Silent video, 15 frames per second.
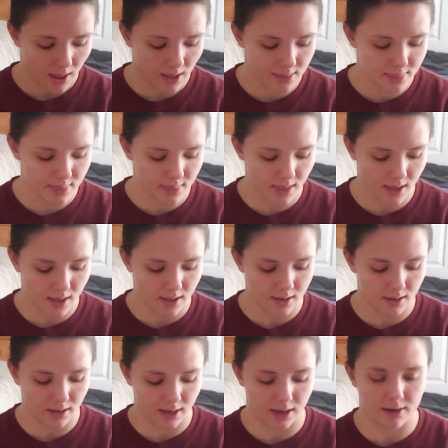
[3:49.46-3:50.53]
and
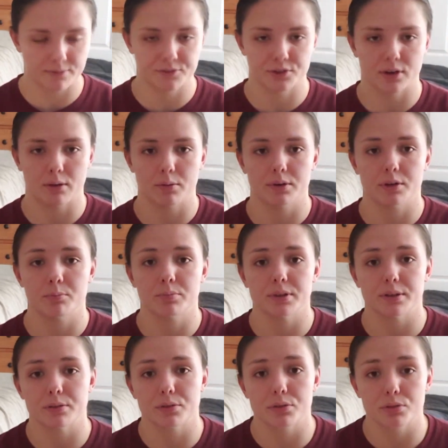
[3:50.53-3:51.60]
then after I would
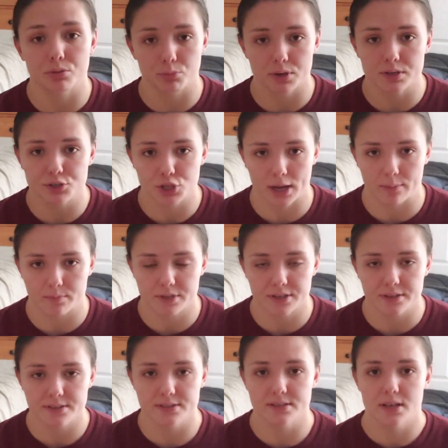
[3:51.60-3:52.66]
complete 3
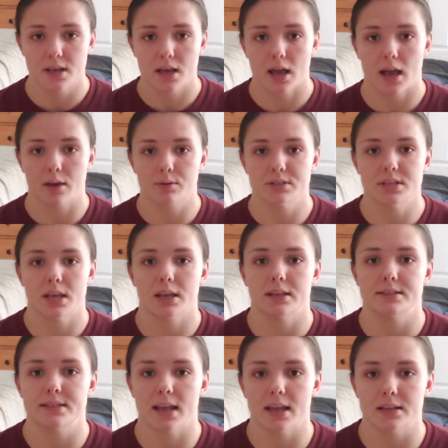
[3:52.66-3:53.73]
chapters, I would take a
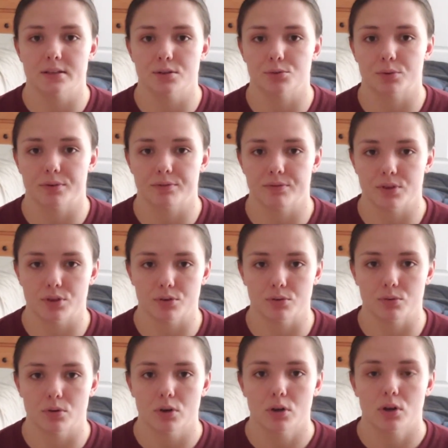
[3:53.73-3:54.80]
day to
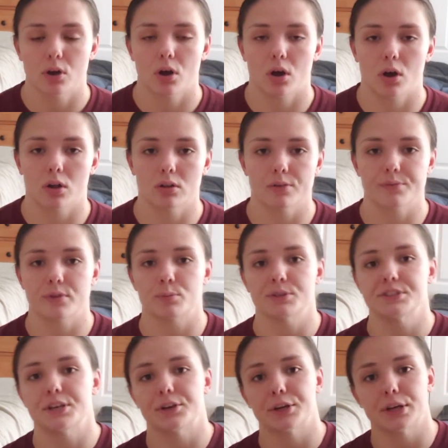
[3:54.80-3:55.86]
review all of the
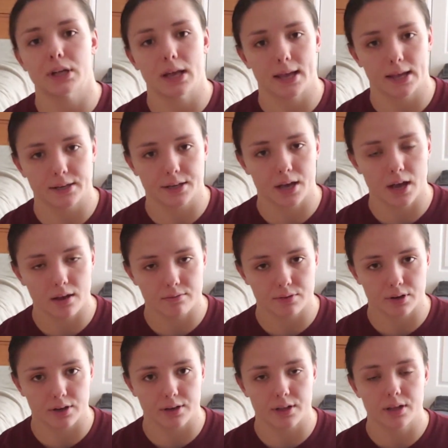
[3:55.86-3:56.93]
material I had
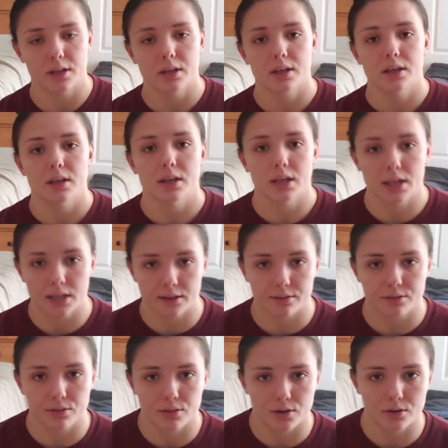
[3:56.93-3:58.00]
covered
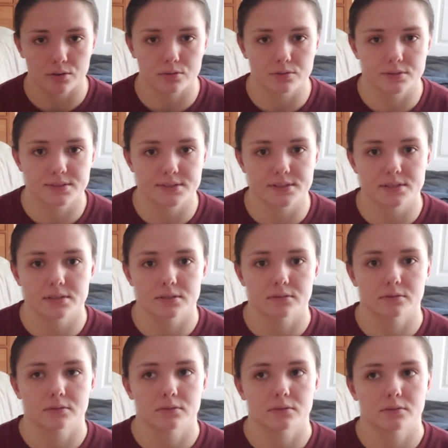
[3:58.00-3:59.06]
in those
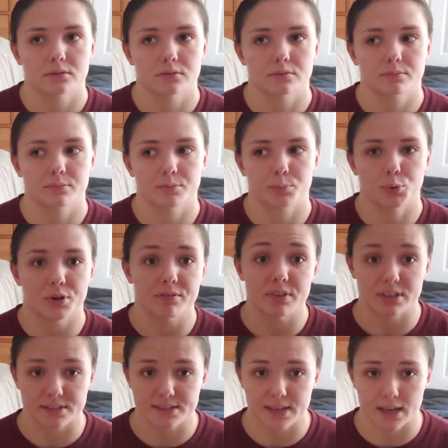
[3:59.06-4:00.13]
previous